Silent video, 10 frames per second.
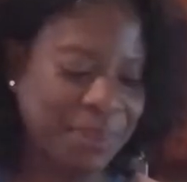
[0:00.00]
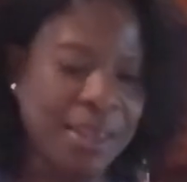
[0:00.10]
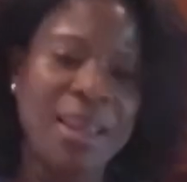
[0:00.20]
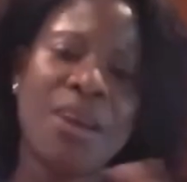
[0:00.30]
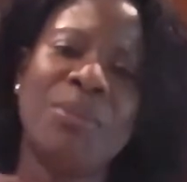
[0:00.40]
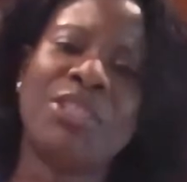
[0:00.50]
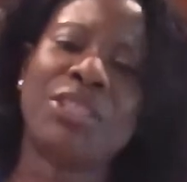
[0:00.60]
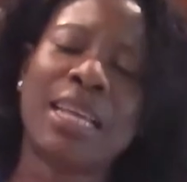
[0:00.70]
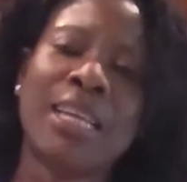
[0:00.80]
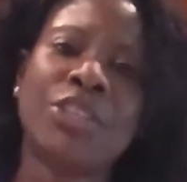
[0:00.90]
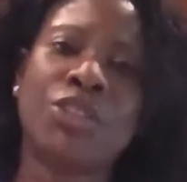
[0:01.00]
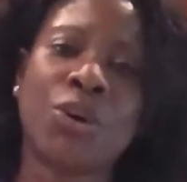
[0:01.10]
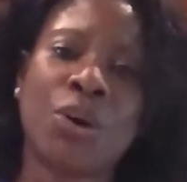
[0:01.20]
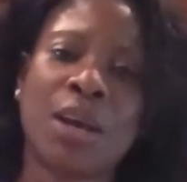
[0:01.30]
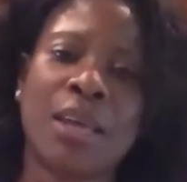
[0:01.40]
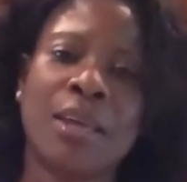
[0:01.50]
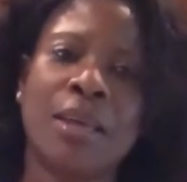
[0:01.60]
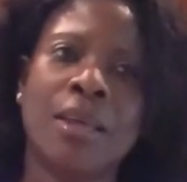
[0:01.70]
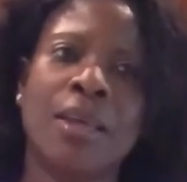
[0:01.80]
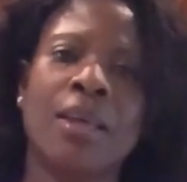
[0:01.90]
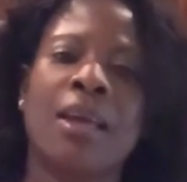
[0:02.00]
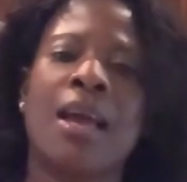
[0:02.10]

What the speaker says: We just enjoy a